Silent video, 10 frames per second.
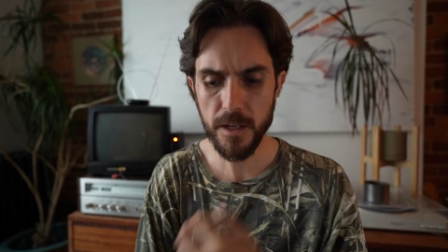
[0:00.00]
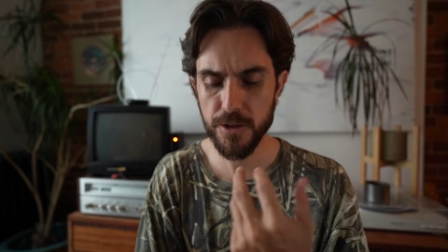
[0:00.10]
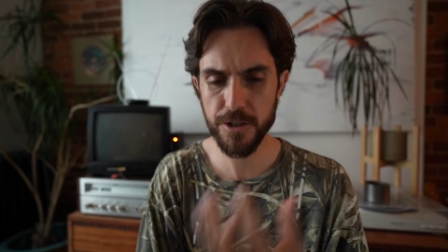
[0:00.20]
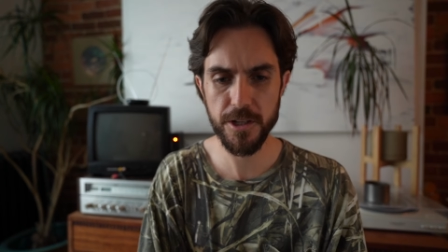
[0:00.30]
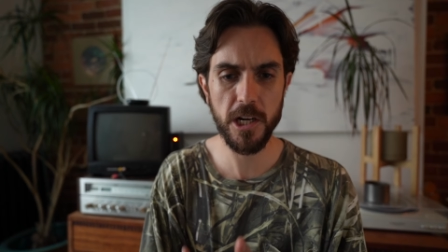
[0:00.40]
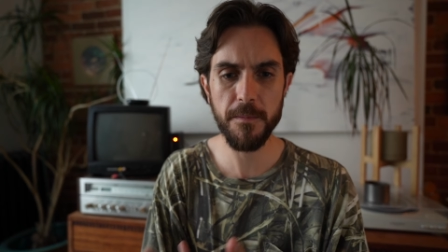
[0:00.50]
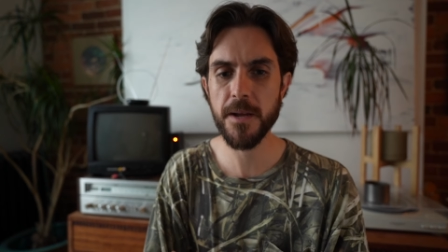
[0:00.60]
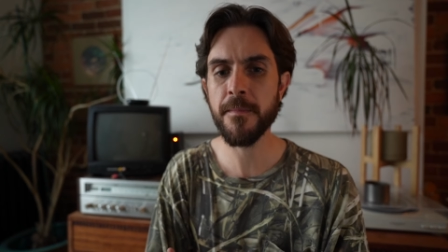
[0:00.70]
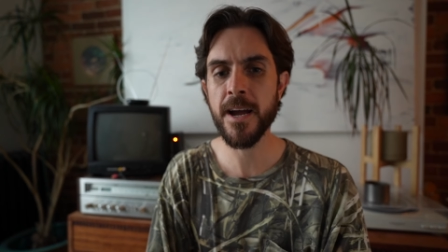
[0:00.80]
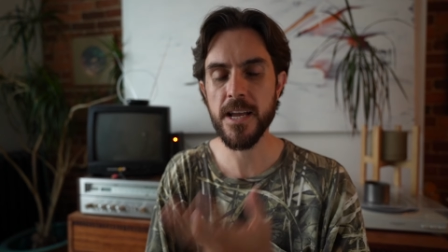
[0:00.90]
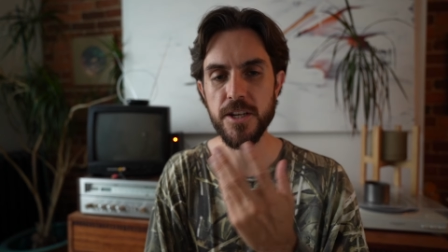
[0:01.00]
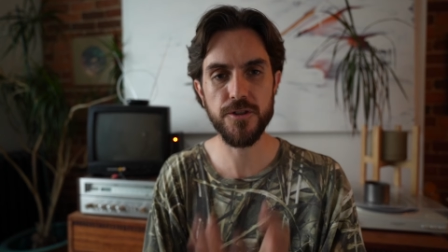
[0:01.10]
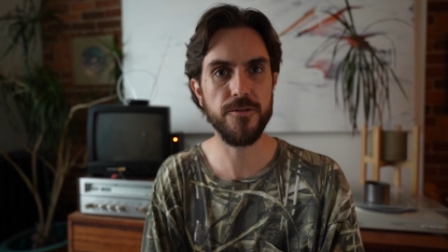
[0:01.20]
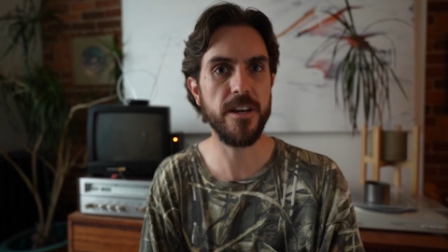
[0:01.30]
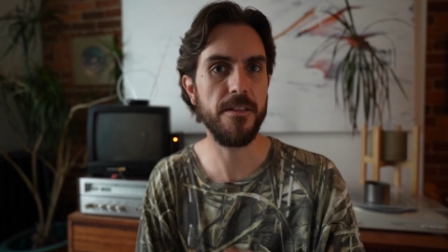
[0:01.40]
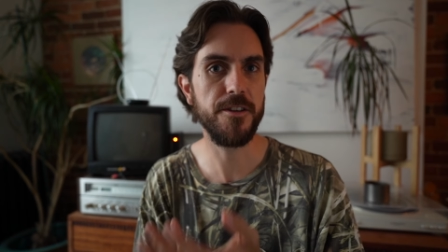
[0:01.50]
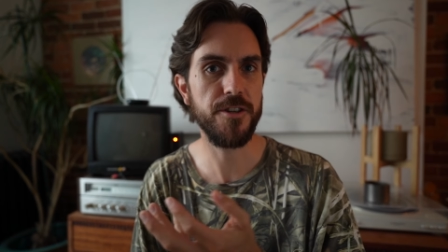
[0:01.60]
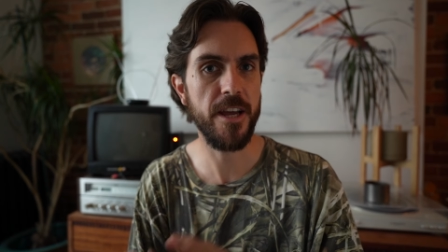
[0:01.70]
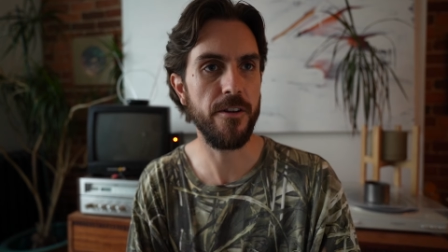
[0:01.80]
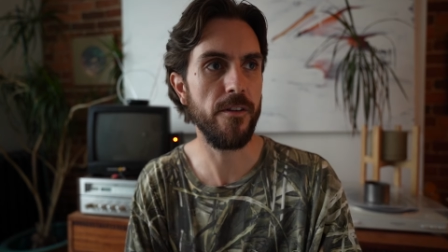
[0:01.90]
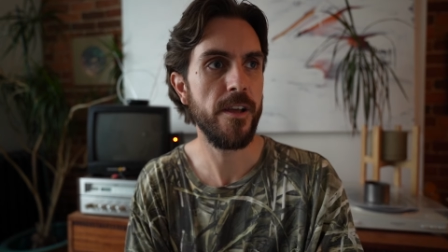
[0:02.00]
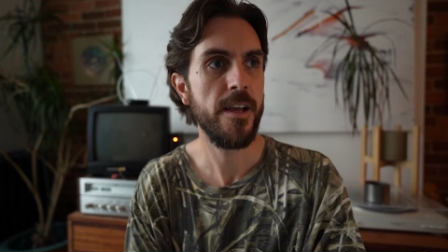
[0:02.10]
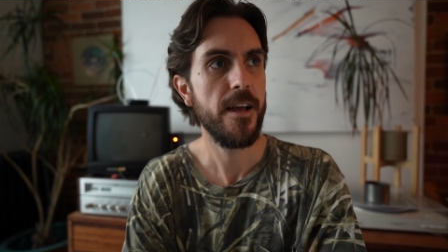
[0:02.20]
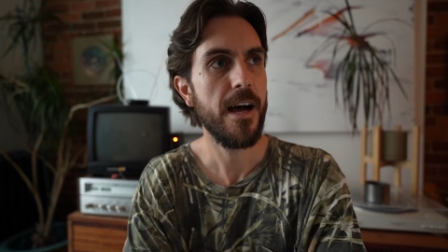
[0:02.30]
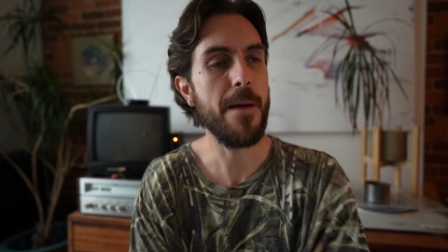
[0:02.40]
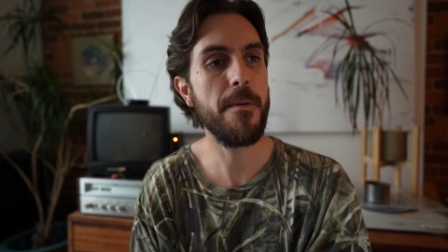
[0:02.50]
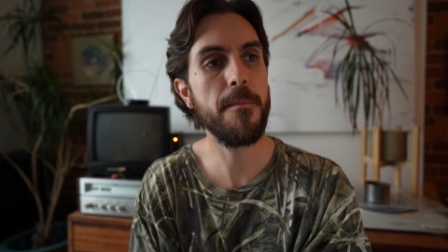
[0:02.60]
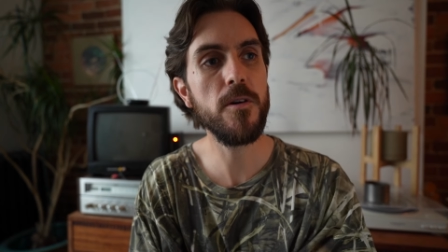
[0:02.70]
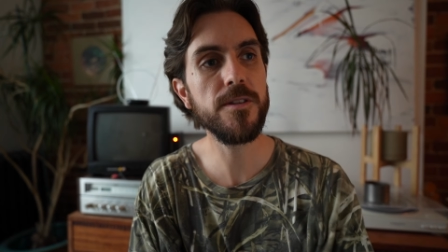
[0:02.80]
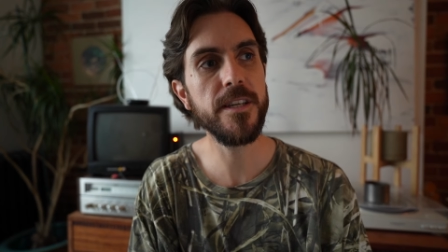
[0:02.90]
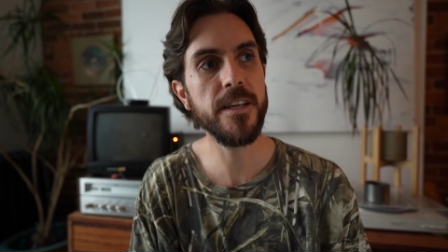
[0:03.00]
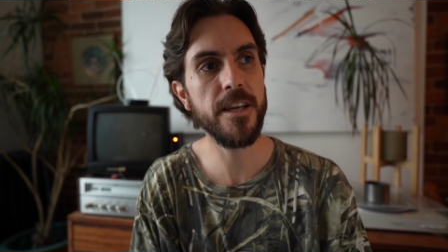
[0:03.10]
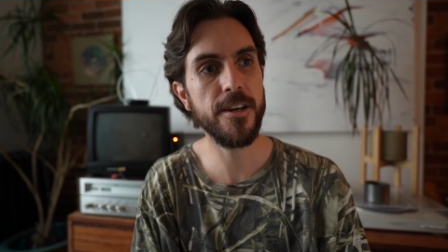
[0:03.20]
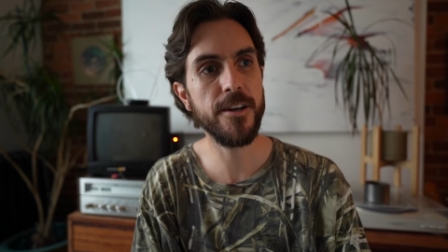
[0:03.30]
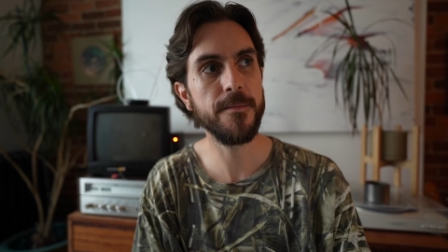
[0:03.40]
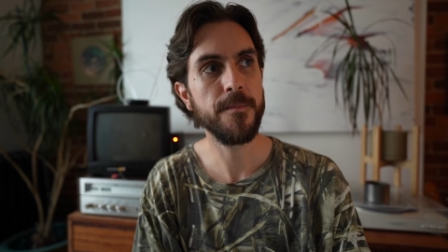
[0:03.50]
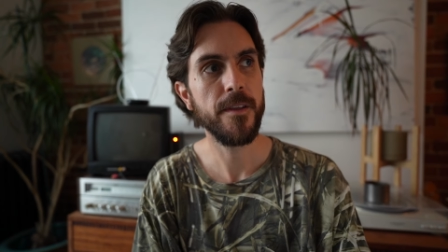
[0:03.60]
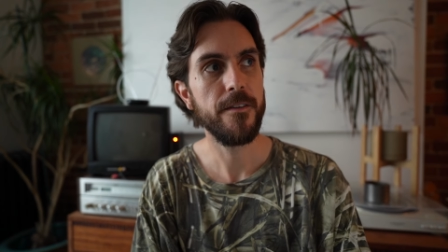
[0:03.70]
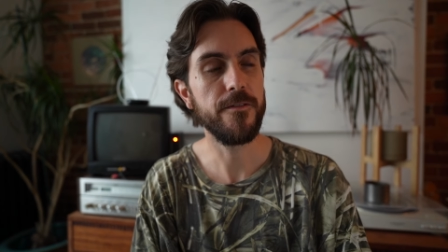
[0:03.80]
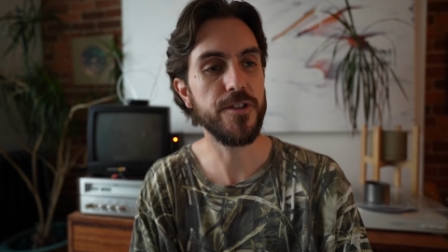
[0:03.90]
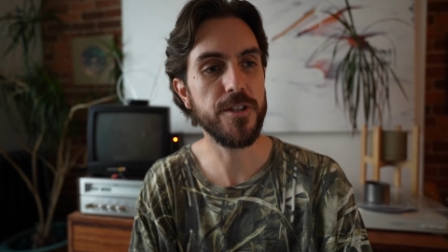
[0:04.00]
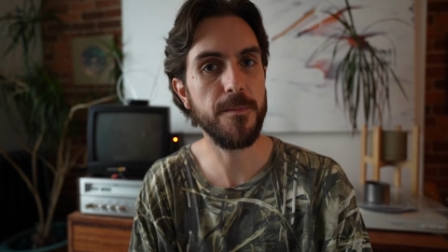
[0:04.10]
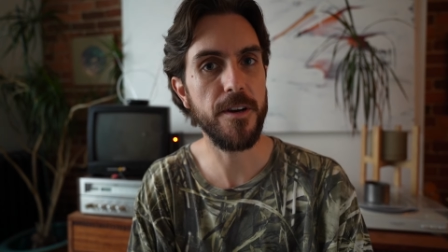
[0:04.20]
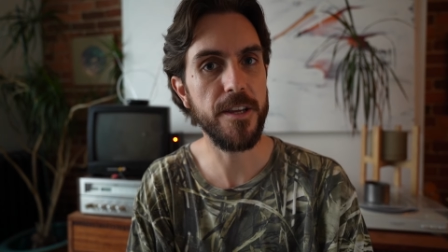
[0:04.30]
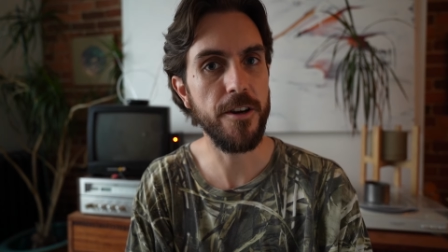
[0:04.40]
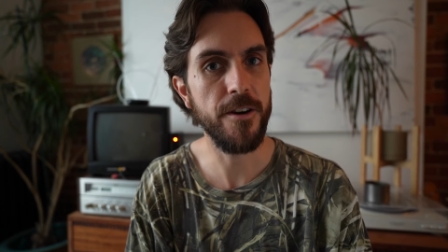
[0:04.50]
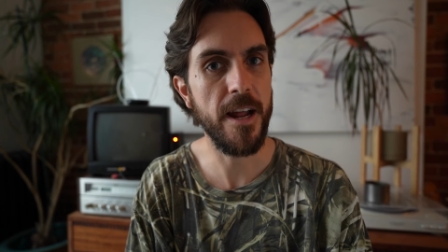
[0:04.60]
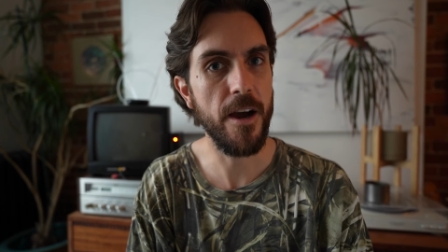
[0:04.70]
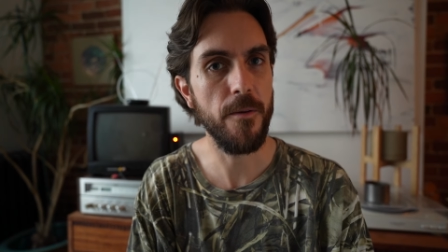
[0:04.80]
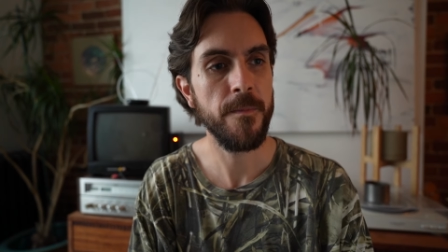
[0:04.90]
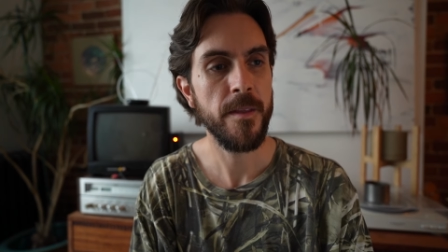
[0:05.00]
So, just a little bit of my history on the channel. I've been posting here for just about a year now.